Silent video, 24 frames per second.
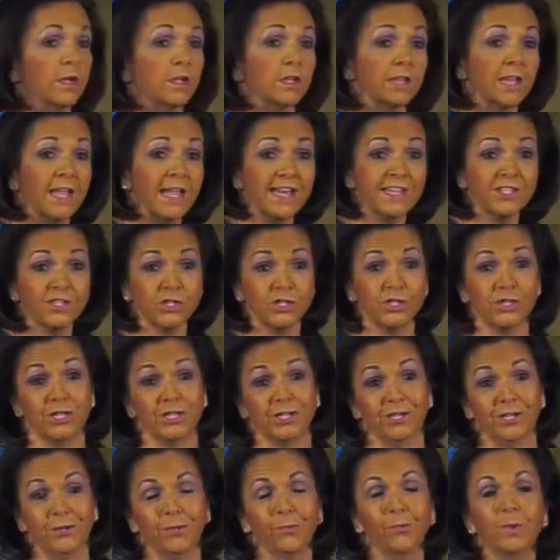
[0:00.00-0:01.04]
Last
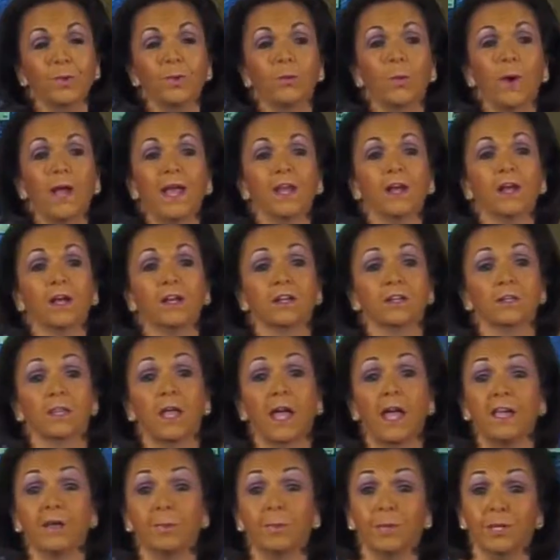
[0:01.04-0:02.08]
year, we went on a
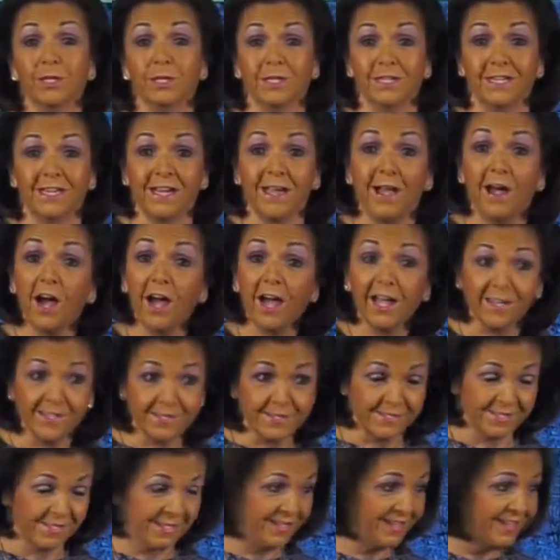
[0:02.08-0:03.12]
liability
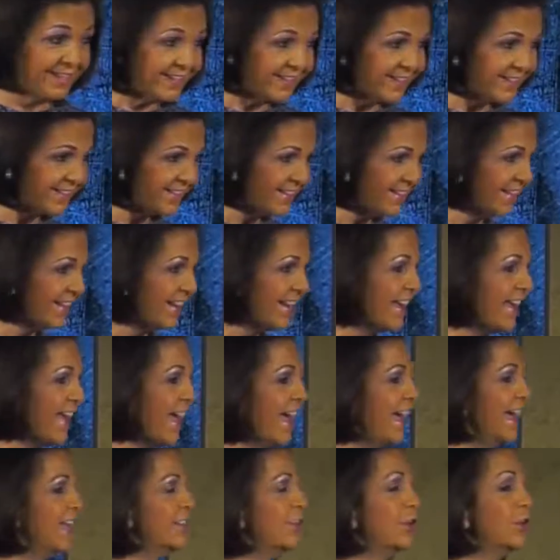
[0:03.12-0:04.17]
odyssey
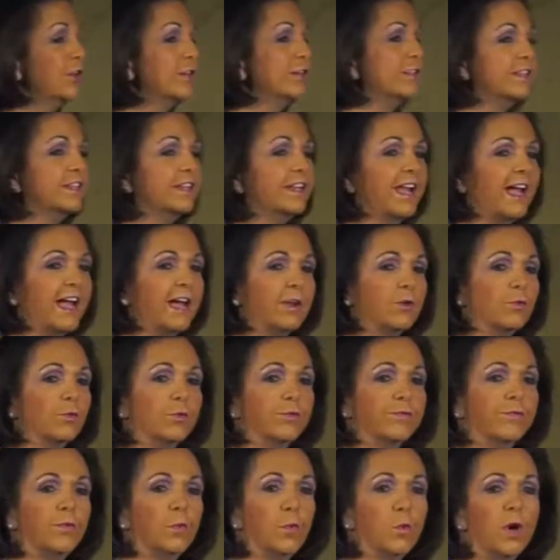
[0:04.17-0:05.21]
and looked at how to
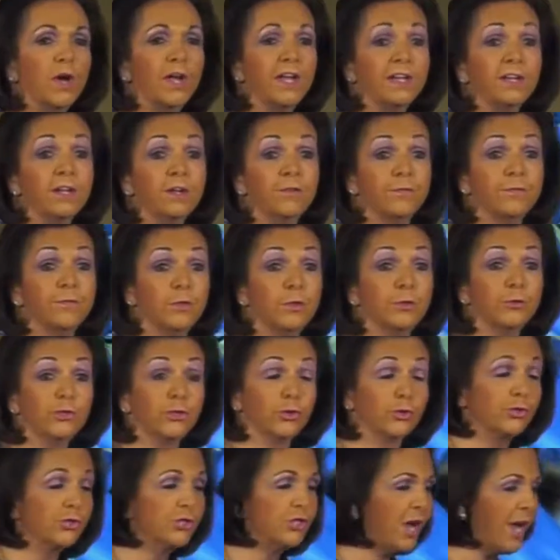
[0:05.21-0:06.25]
avoid
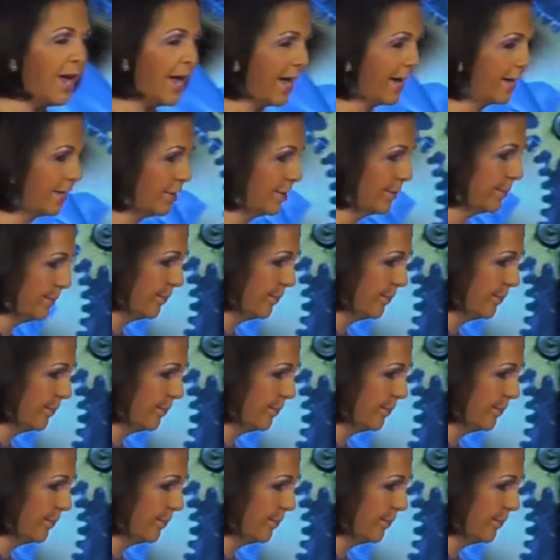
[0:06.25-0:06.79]
future shock.